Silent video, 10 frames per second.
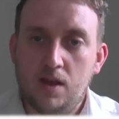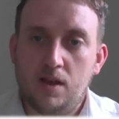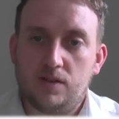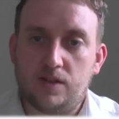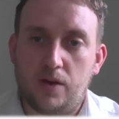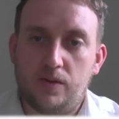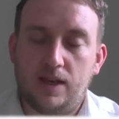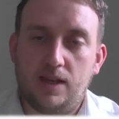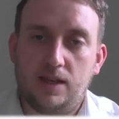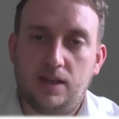So
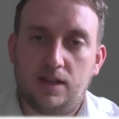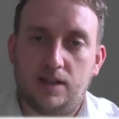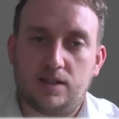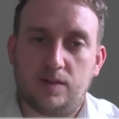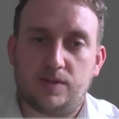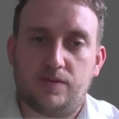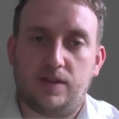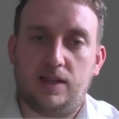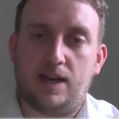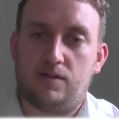in terms of
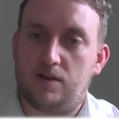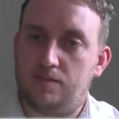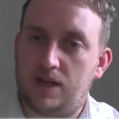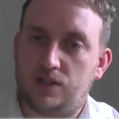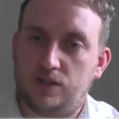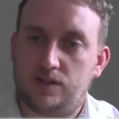the outcome measures